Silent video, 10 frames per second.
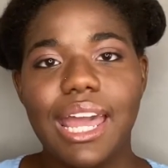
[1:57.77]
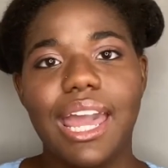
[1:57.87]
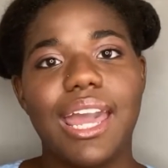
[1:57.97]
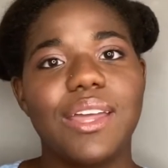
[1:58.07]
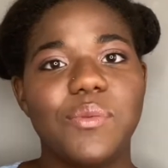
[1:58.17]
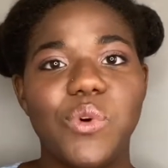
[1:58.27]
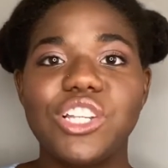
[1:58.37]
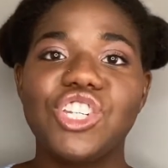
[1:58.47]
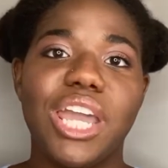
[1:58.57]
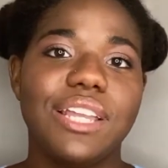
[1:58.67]
and what
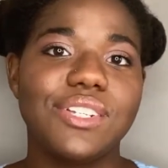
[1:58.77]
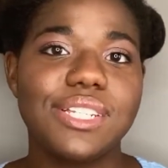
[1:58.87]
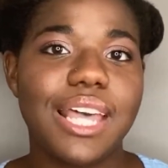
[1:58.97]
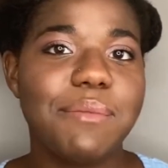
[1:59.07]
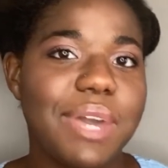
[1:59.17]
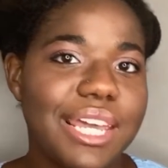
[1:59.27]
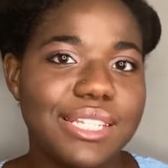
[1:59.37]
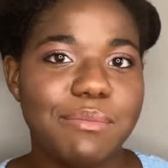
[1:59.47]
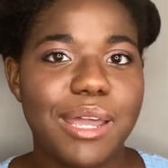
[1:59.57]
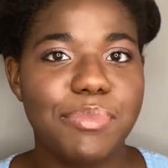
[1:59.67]
changes I made
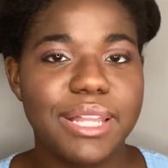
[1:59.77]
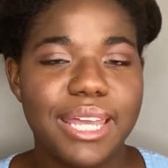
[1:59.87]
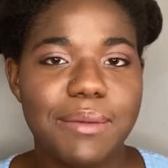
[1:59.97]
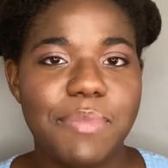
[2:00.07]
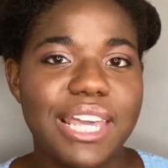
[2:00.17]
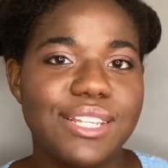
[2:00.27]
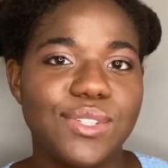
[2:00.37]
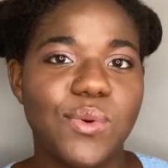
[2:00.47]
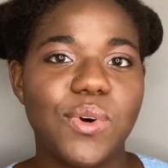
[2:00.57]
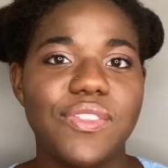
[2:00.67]
to my play based
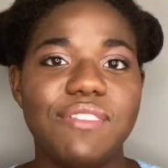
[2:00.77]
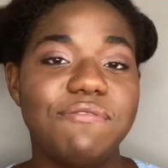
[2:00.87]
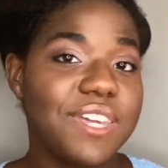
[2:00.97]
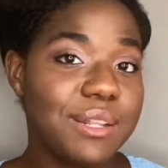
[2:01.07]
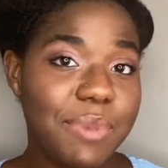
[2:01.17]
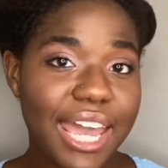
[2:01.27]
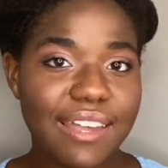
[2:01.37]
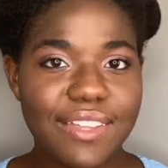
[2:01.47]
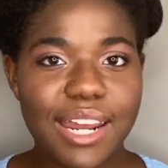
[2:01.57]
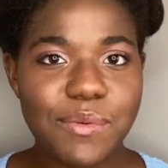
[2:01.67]
on the
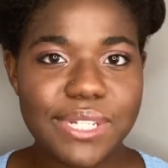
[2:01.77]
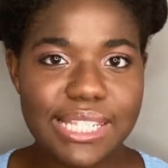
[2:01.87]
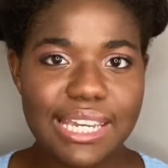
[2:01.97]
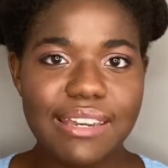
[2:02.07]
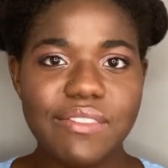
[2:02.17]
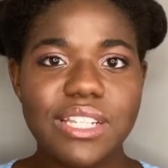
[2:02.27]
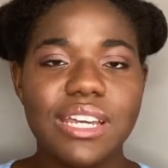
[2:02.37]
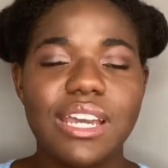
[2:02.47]
feedback that I received.